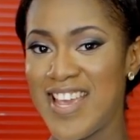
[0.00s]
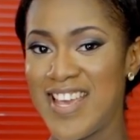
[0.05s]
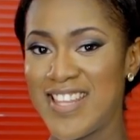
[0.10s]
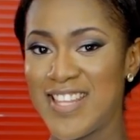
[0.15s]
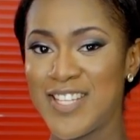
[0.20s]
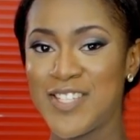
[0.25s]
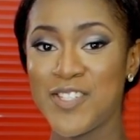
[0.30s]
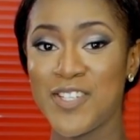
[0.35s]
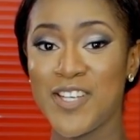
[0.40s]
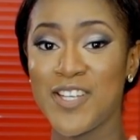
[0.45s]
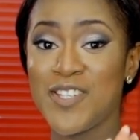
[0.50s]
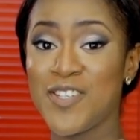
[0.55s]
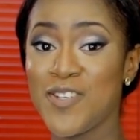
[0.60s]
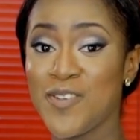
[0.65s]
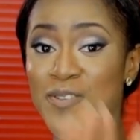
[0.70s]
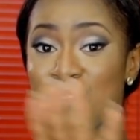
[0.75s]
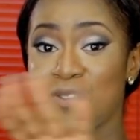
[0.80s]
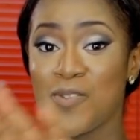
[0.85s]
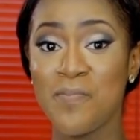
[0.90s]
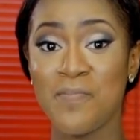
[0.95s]
that you can
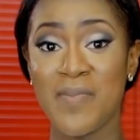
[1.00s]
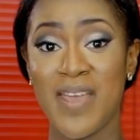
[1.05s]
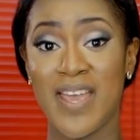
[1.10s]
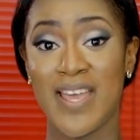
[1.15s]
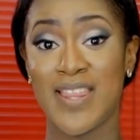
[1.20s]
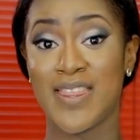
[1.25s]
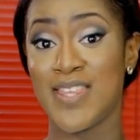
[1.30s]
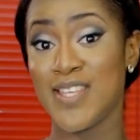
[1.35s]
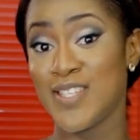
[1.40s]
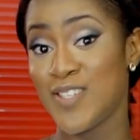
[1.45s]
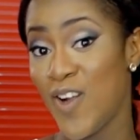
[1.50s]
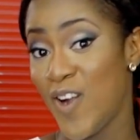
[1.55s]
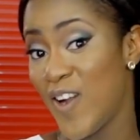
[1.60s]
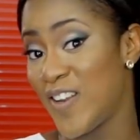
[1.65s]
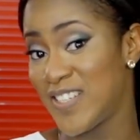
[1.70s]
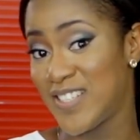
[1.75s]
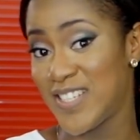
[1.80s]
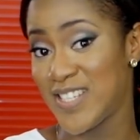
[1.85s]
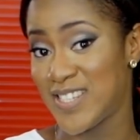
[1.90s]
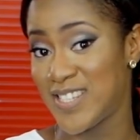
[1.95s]
use to make this
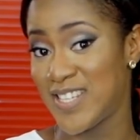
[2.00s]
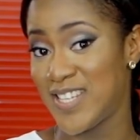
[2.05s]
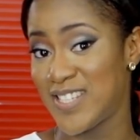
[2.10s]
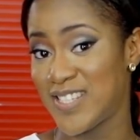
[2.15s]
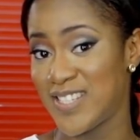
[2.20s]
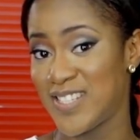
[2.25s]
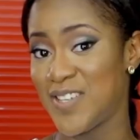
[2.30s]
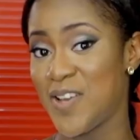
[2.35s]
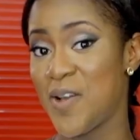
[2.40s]
holiday season